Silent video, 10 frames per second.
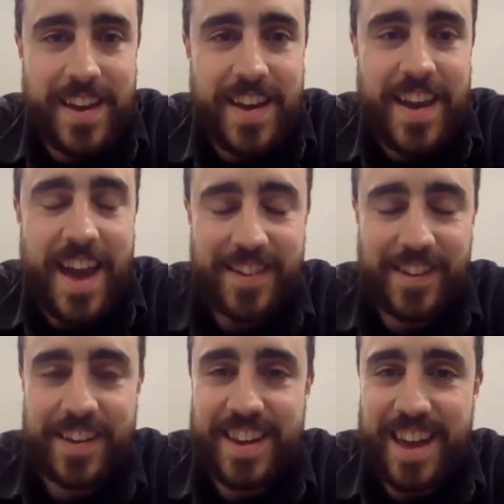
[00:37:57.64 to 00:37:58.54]

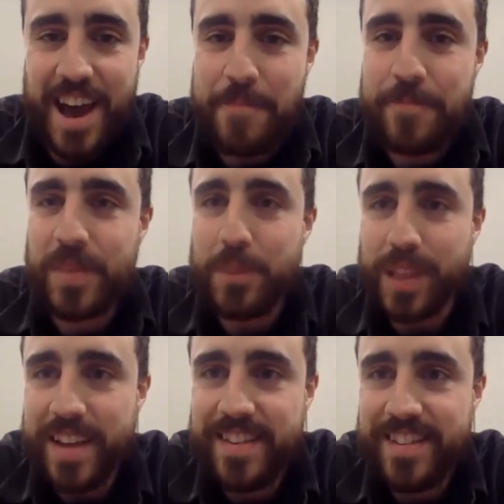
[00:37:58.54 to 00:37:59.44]
Excellent.
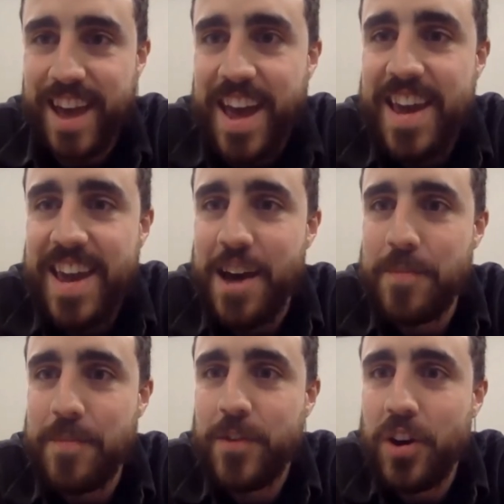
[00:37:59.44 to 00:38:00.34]
Please stay.
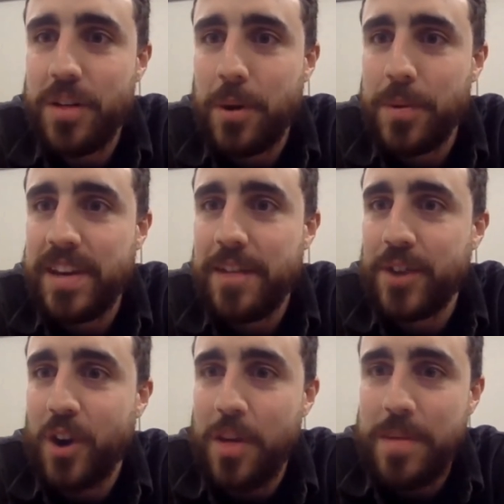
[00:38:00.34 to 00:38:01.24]
You've got probably enough
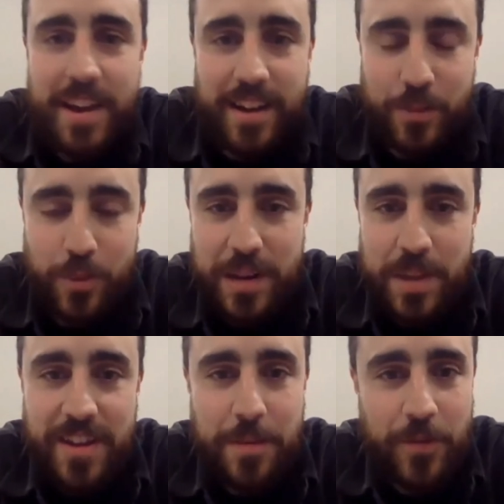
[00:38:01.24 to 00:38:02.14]
time now. You've got 20
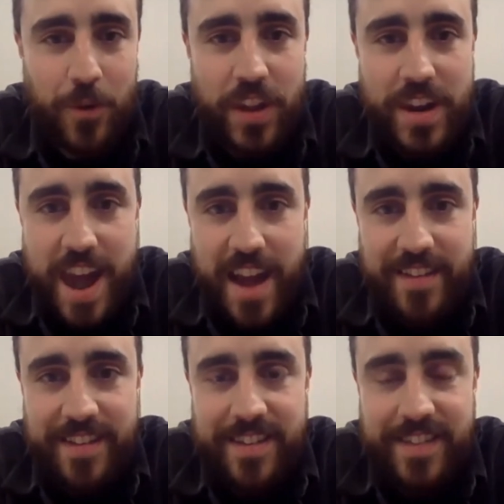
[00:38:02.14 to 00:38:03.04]
minutes before the
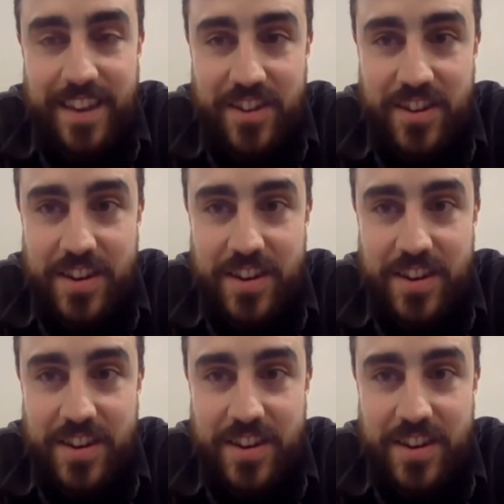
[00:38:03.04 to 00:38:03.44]
next session